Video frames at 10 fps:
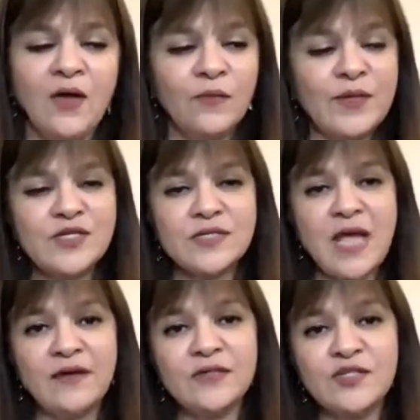We just
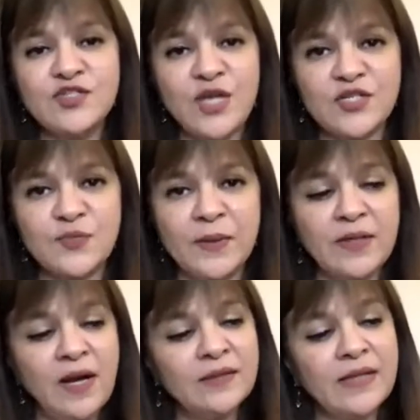have a
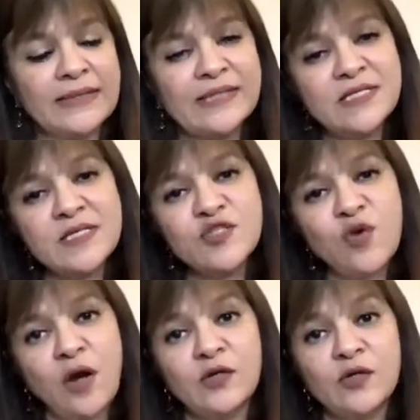judgment that this is
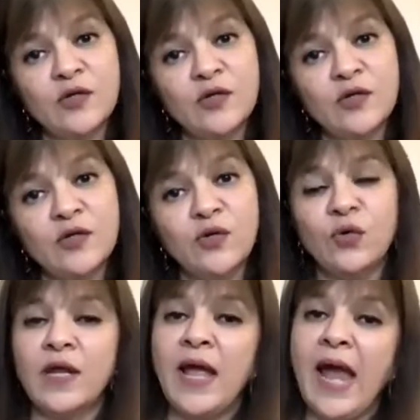not
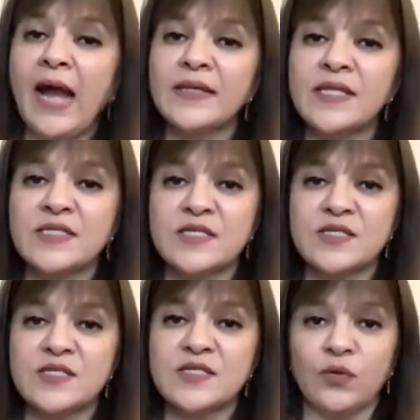good and
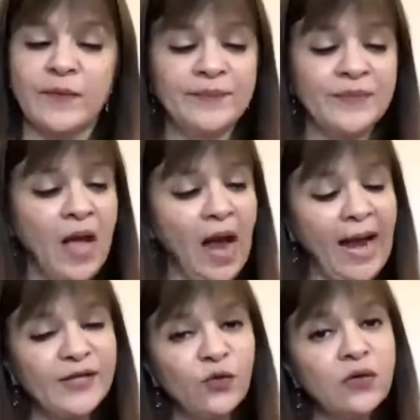this is good.
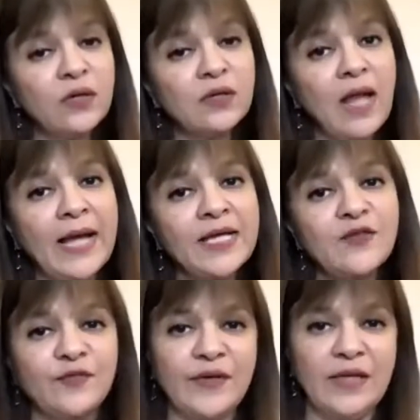I don't
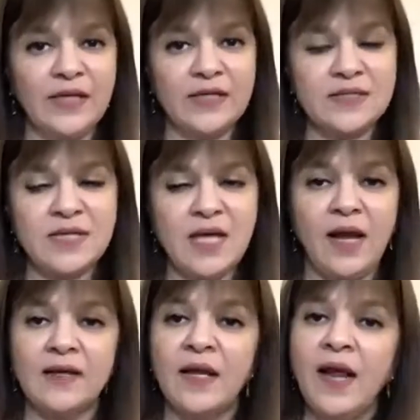like feeling
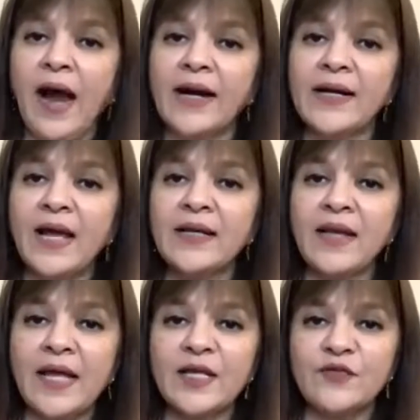sad and I
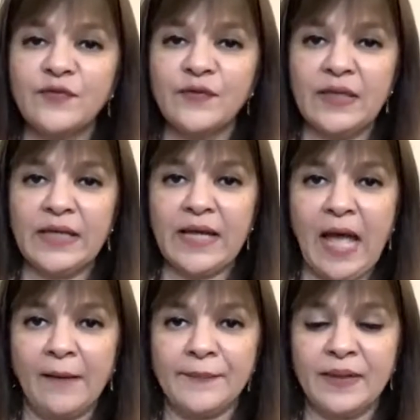like feeling
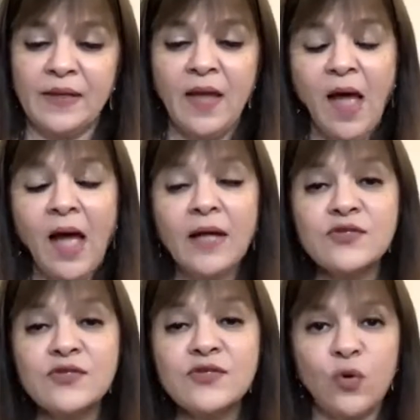happy.
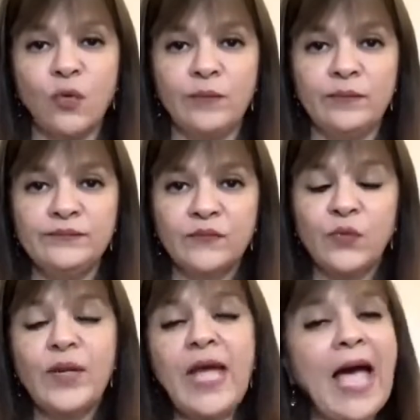And so
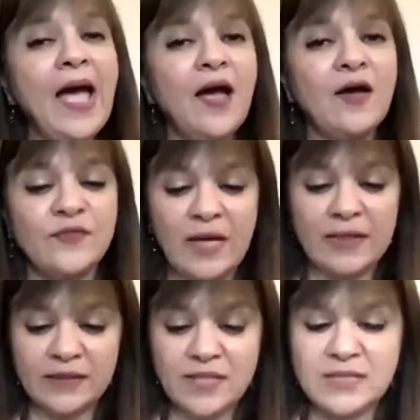we have
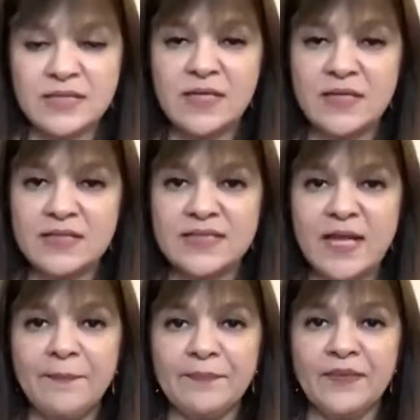this
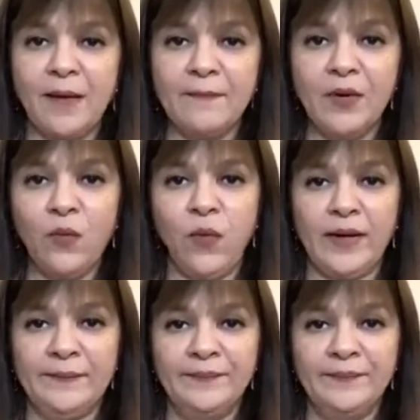step number one.